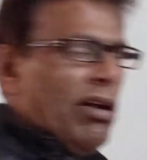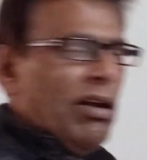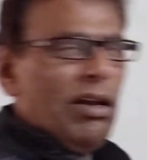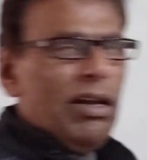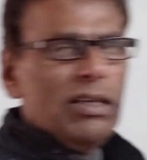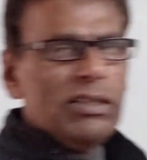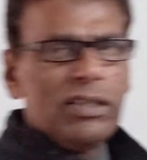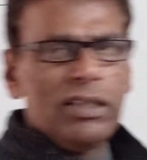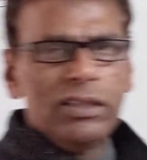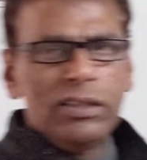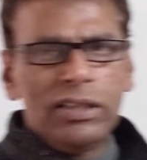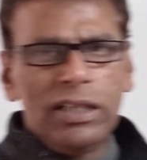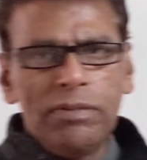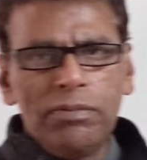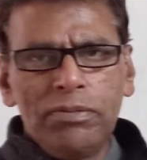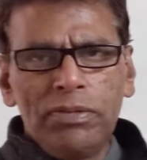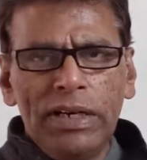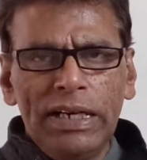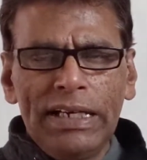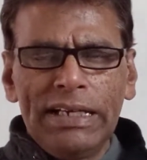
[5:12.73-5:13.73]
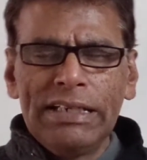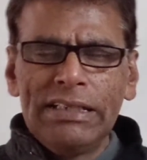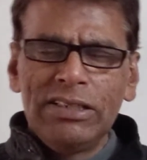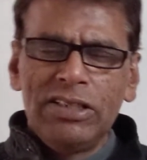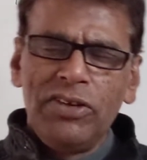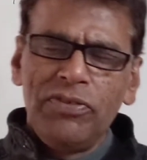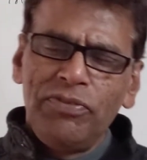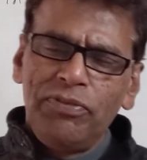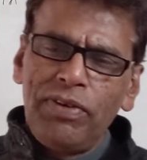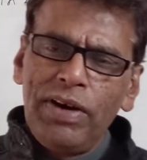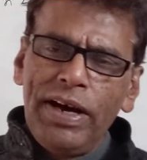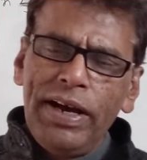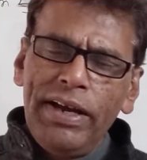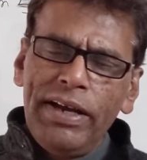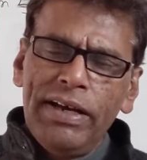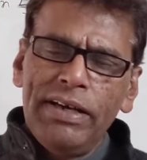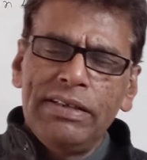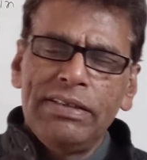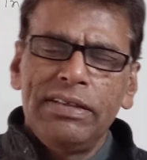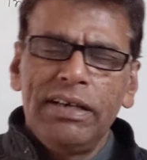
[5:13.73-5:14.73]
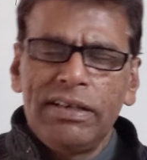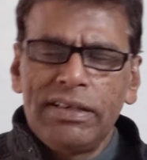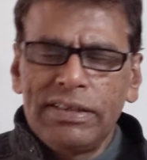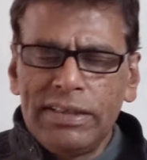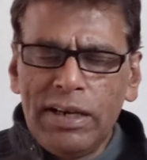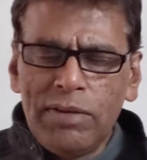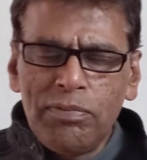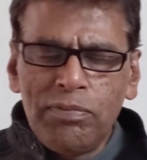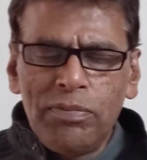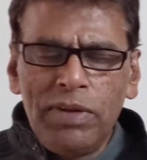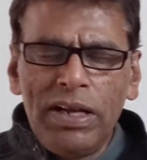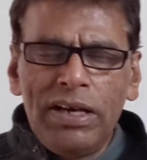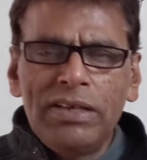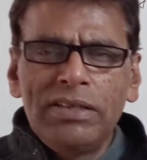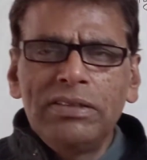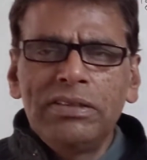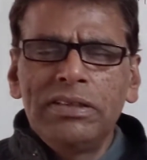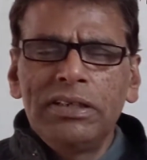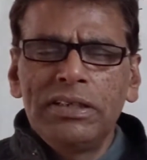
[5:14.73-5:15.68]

relationship, it is defined as the resemblance